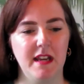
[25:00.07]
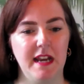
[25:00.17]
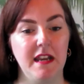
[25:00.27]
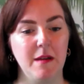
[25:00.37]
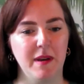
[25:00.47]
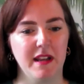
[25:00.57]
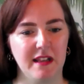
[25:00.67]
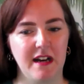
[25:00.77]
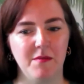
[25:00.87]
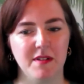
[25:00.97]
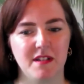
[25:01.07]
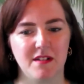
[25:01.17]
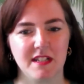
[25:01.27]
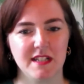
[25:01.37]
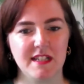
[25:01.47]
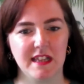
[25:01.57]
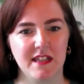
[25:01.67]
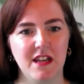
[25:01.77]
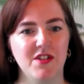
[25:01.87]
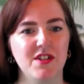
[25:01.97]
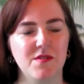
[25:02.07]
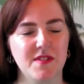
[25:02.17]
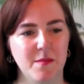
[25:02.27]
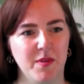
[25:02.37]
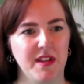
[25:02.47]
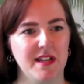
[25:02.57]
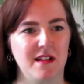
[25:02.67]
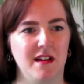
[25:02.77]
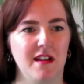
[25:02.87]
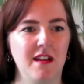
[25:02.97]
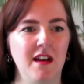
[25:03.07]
enabling that. We're starting to see, you know, just sort of simple things like